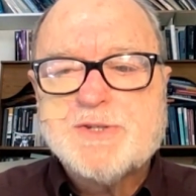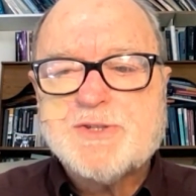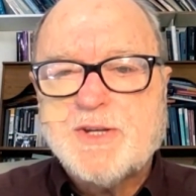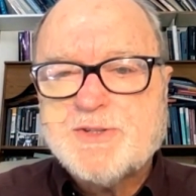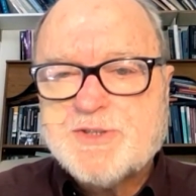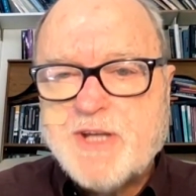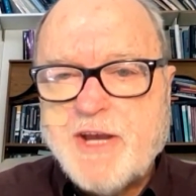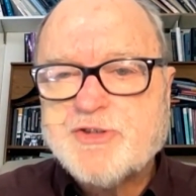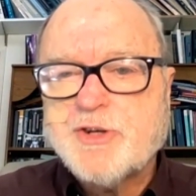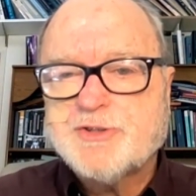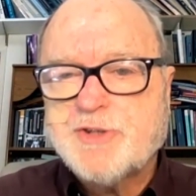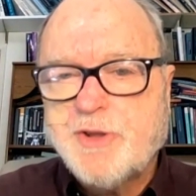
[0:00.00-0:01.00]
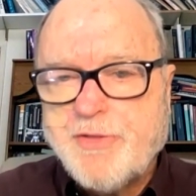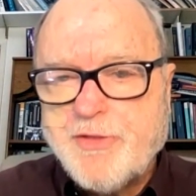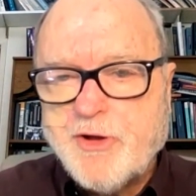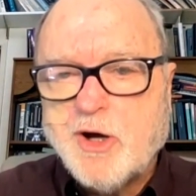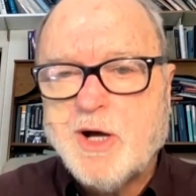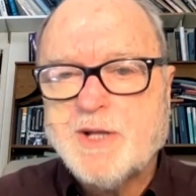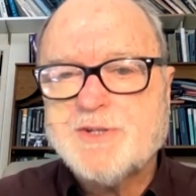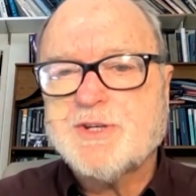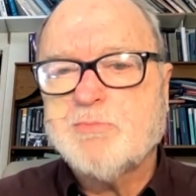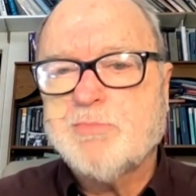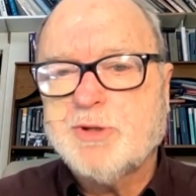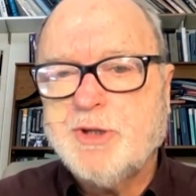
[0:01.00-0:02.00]
sensations and thoughts
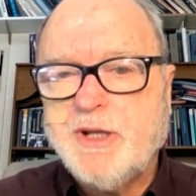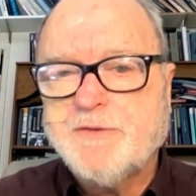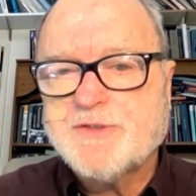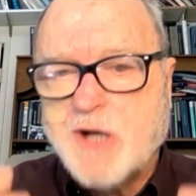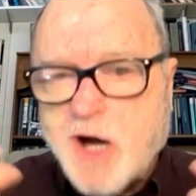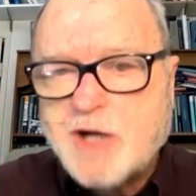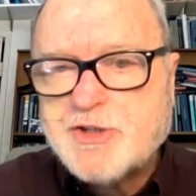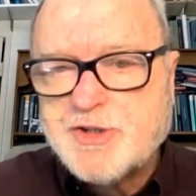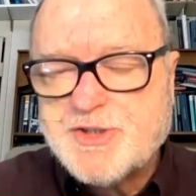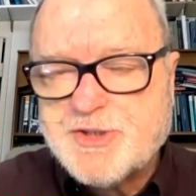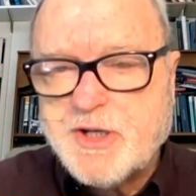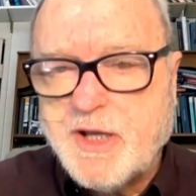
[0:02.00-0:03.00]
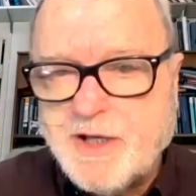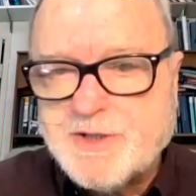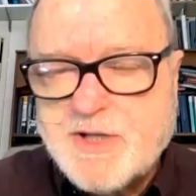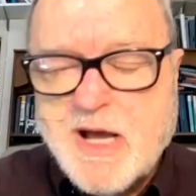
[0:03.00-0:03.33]
and beliefs, conscious states?